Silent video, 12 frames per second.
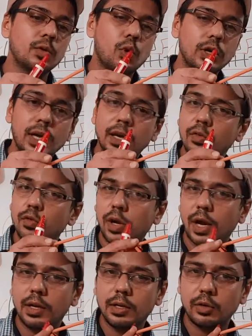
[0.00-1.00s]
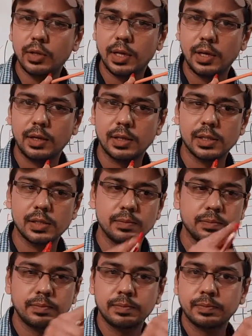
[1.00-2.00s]
what kind of triangle do you think it is?
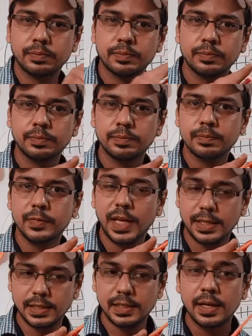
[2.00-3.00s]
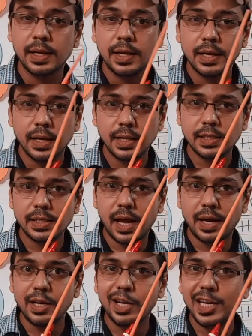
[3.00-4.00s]
Yes, it's
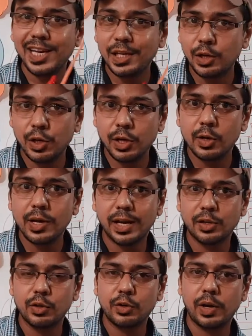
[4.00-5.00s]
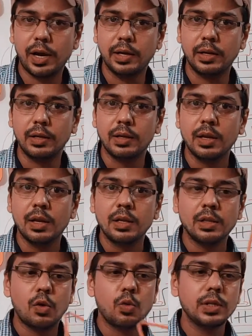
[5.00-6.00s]
an equilateral triangle.
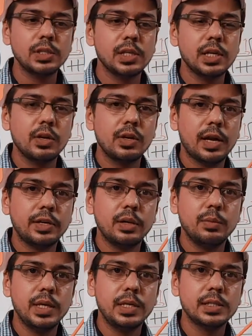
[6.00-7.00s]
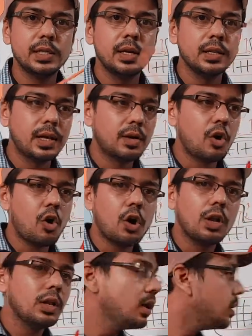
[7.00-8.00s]
Now what does equilateral means? That
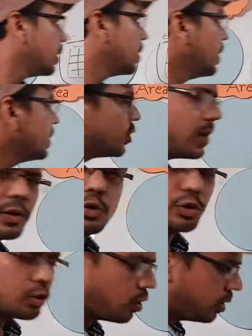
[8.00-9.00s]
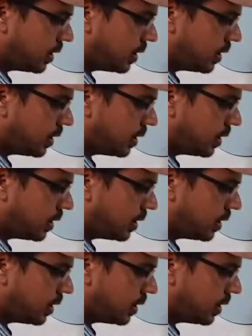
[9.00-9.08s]
all, let's try to draw,